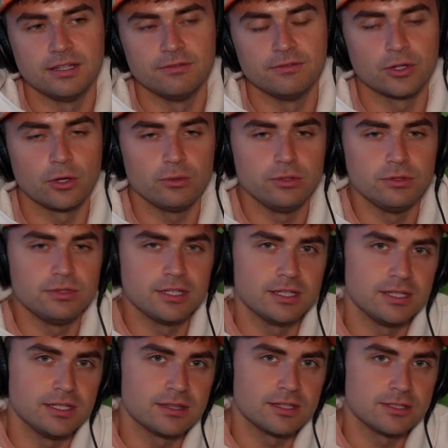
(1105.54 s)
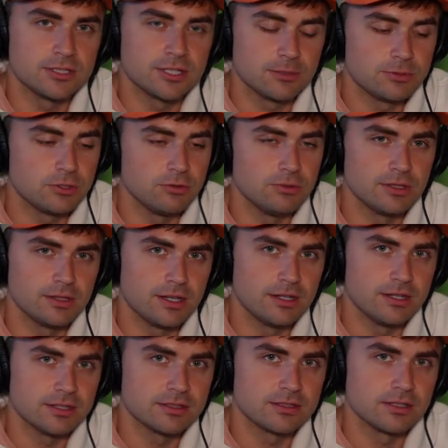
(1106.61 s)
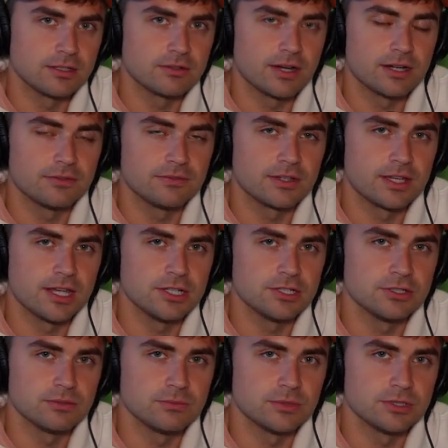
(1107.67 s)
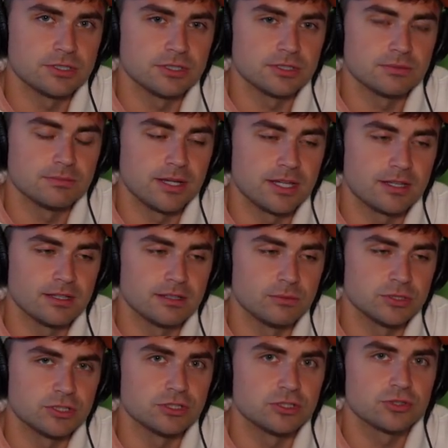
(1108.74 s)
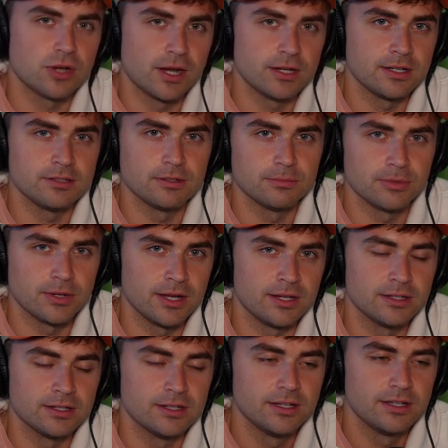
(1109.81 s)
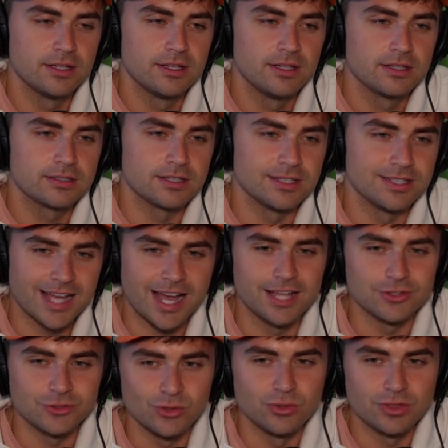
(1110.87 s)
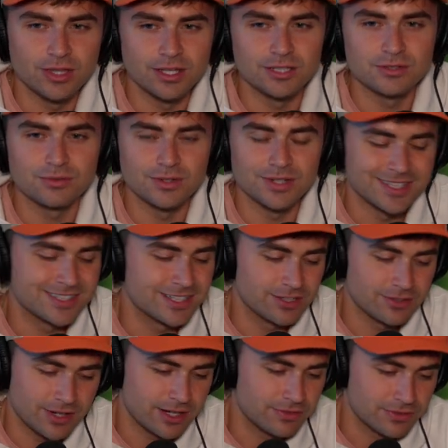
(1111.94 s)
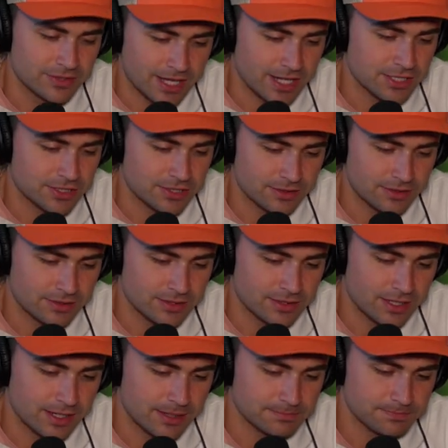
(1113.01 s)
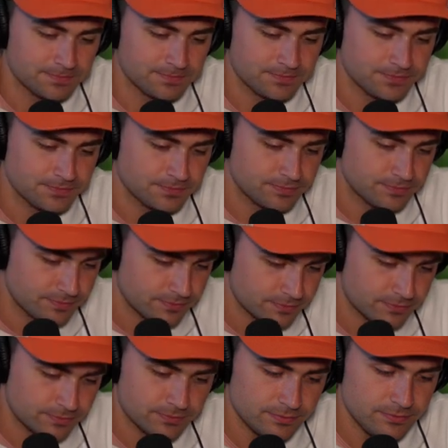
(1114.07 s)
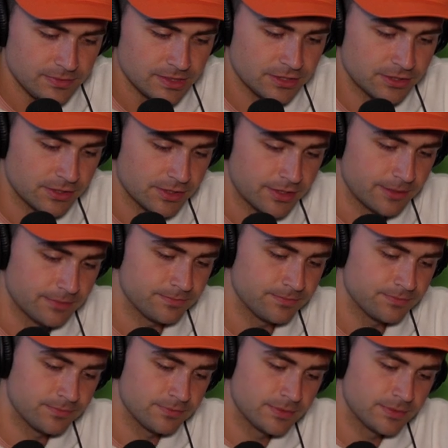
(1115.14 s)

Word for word: even though you did eat the chips, you delayed instant gratification, which is making, which is training your brain to not do things for instant gratification all the time. So yeah.